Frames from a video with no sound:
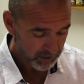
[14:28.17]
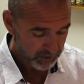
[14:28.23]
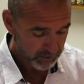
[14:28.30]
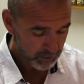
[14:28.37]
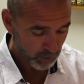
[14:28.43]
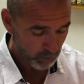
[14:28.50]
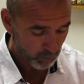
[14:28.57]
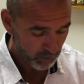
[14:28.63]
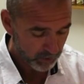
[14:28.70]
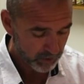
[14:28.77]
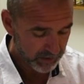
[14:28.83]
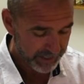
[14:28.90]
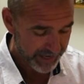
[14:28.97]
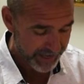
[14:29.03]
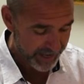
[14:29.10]
So we're
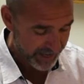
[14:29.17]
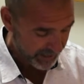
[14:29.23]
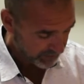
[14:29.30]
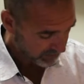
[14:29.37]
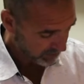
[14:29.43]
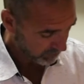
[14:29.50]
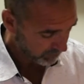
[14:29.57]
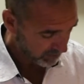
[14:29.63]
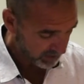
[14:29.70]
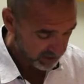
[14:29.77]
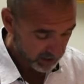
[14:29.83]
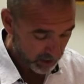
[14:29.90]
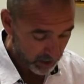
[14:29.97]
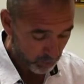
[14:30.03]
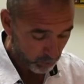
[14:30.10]
going to add some of
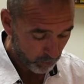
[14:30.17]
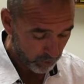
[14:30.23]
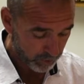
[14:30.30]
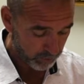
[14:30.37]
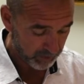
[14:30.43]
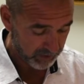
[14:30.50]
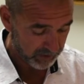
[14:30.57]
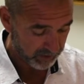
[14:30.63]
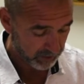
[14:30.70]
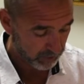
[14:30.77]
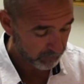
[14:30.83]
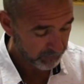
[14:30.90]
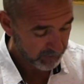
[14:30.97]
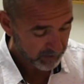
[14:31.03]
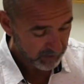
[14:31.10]
this hot water in
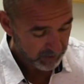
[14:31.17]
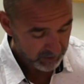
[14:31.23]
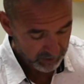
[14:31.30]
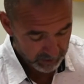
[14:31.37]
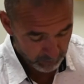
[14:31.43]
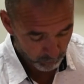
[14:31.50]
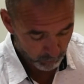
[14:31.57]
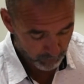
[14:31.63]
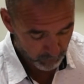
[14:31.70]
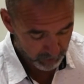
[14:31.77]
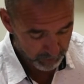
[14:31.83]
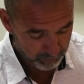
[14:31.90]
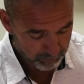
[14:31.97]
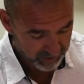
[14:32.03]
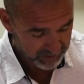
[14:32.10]
here, and we're going
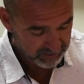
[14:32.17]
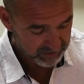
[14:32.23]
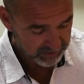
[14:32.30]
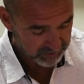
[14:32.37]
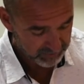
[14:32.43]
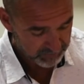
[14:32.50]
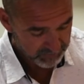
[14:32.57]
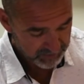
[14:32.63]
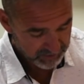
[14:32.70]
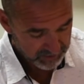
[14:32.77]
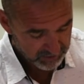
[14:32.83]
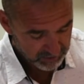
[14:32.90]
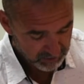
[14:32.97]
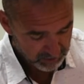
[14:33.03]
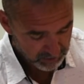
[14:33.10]
to mix it
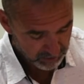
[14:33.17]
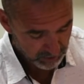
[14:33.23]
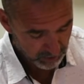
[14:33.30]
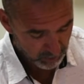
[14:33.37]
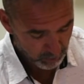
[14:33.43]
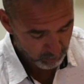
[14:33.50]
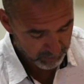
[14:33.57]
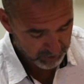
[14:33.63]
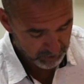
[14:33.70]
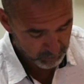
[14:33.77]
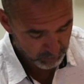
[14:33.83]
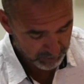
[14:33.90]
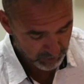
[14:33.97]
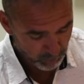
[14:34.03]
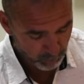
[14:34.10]
slow because
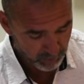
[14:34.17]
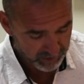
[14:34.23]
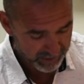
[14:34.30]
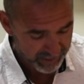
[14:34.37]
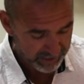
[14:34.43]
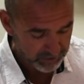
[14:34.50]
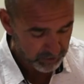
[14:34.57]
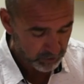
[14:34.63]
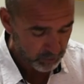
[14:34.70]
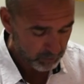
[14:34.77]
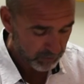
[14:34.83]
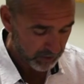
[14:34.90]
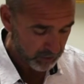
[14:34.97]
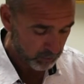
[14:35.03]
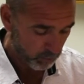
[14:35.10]
we don't want to add too
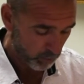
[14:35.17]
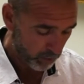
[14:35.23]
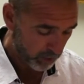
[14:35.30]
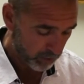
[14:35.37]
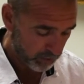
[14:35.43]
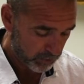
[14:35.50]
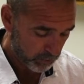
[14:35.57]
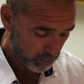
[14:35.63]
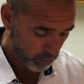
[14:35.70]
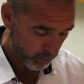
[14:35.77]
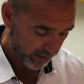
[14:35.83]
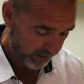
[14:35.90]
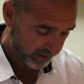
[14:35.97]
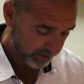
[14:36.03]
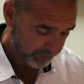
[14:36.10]
much water too
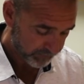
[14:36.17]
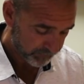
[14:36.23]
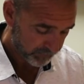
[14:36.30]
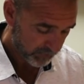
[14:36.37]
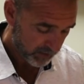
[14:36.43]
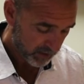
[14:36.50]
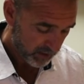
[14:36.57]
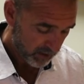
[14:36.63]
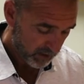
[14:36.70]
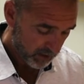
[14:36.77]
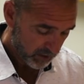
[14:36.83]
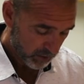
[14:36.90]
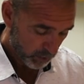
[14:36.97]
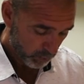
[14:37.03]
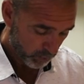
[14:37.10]
quick.
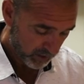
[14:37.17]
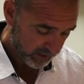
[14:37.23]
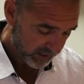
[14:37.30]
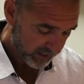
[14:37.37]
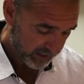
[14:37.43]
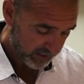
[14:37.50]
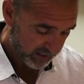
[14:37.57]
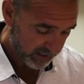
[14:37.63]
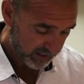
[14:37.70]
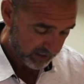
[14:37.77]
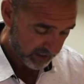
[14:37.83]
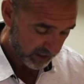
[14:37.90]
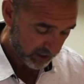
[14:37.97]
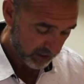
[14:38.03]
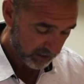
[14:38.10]
You want to get it in
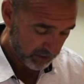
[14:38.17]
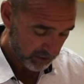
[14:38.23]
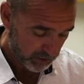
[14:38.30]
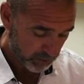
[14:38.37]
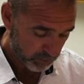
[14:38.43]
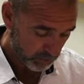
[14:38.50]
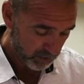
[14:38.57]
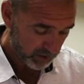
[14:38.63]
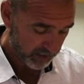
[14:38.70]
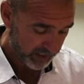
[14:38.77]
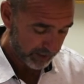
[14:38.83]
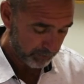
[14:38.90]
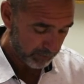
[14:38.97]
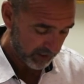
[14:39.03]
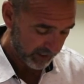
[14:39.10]
there, and you just want to
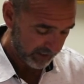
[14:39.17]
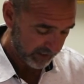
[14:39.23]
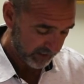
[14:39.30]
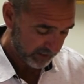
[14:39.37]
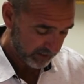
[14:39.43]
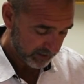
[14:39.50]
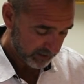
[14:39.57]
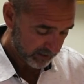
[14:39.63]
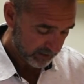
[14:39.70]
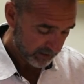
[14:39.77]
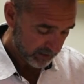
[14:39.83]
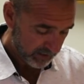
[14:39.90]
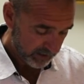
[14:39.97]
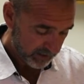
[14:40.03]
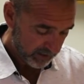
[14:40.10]
kind of bind it.
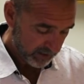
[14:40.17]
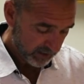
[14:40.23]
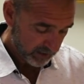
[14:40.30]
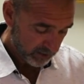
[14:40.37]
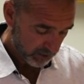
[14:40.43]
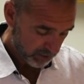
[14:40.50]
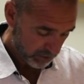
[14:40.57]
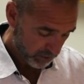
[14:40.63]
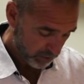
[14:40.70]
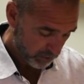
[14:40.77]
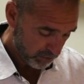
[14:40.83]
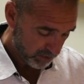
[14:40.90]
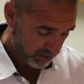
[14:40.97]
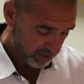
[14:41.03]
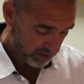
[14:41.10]
Just
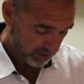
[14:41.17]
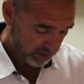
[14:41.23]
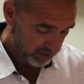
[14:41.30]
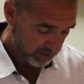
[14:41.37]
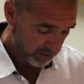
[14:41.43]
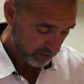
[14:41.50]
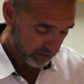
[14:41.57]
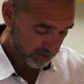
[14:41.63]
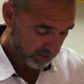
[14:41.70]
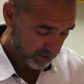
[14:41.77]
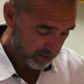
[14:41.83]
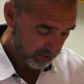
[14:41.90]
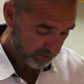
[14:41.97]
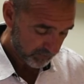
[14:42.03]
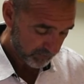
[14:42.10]
use it till it
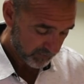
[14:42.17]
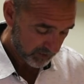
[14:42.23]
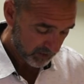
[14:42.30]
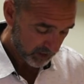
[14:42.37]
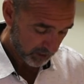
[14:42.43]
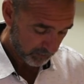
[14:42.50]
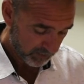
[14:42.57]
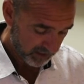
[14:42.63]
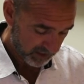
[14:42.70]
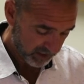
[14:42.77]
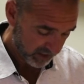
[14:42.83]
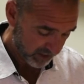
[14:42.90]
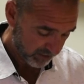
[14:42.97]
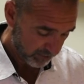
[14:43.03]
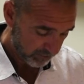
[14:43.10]
starts coming
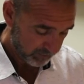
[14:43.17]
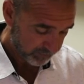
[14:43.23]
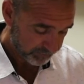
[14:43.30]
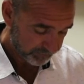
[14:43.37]
together.